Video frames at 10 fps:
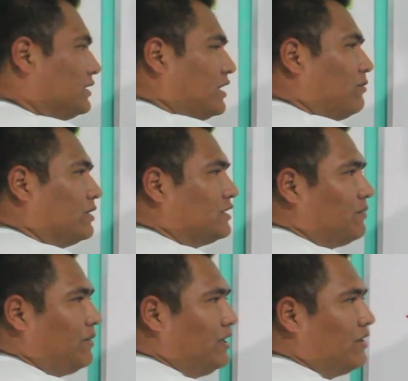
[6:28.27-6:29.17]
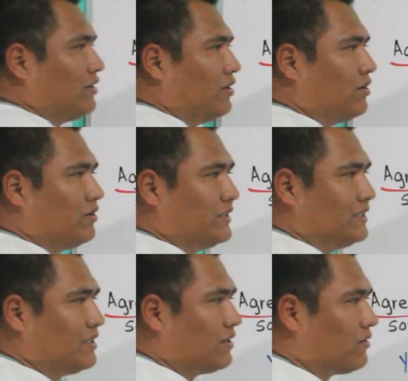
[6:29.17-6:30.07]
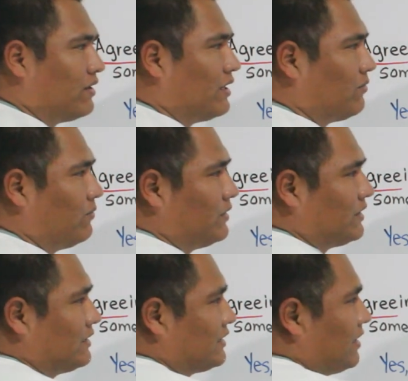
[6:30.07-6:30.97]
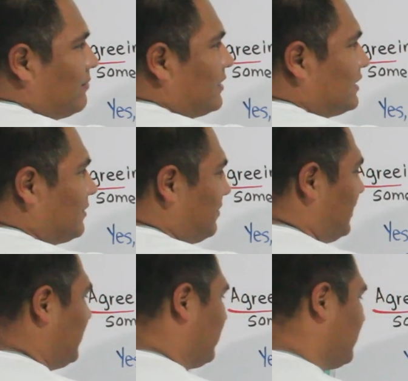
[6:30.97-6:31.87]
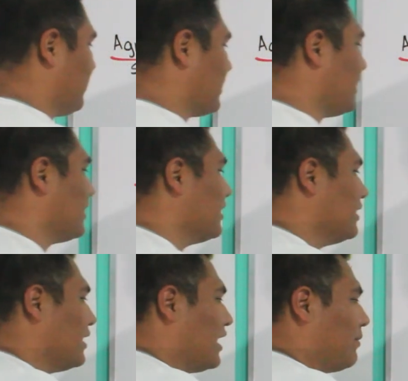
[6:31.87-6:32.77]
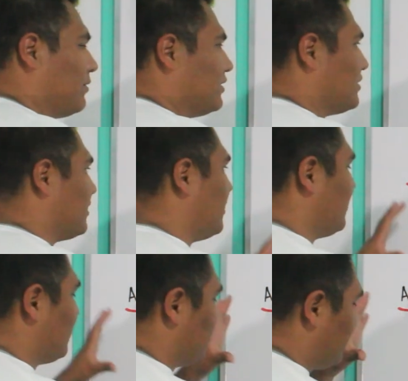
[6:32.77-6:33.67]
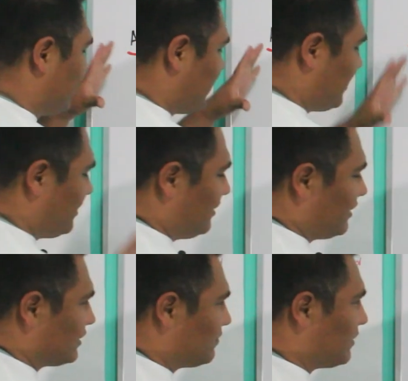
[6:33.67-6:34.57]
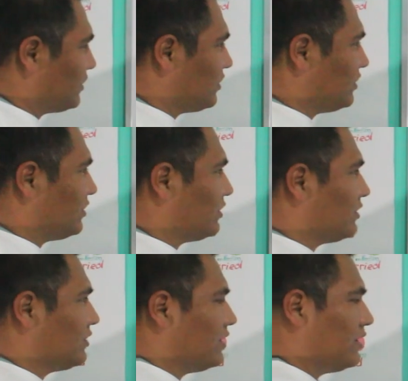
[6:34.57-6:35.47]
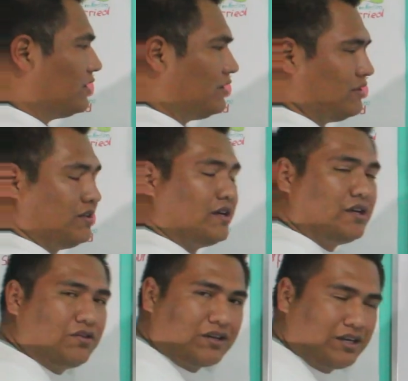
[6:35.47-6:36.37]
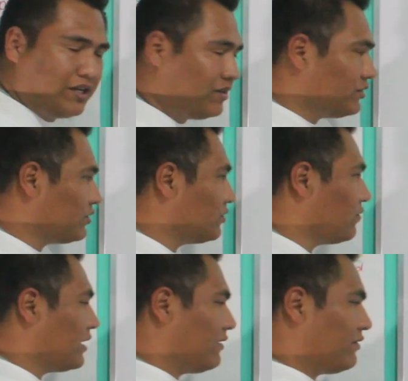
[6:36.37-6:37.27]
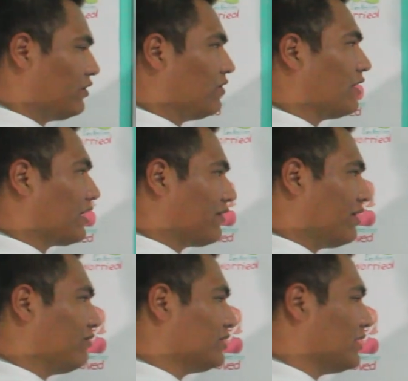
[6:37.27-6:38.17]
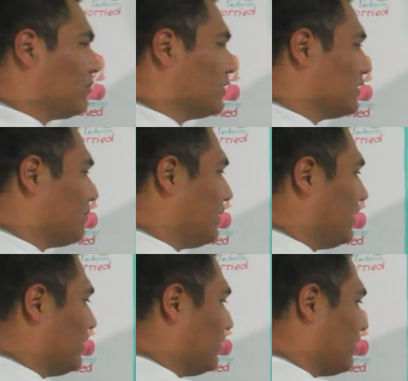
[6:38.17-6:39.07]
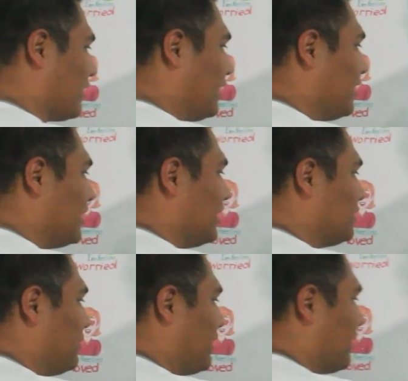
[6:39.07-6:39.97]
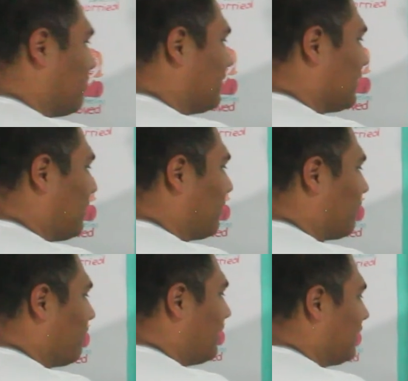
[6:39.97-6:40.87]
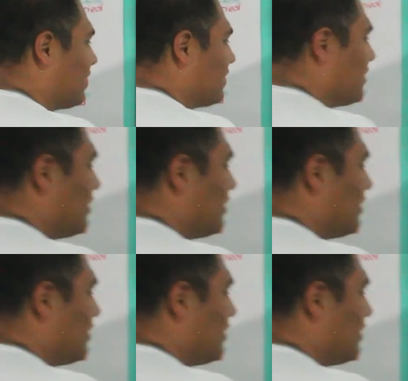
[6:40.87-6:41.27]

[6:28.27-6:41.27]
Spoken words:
someone's opinion or disagreeing with someone's opinion, okay? I'm gonna start with the expressions that you can use whenever you agree with someone's opinion, okay? Let's begin with number 1,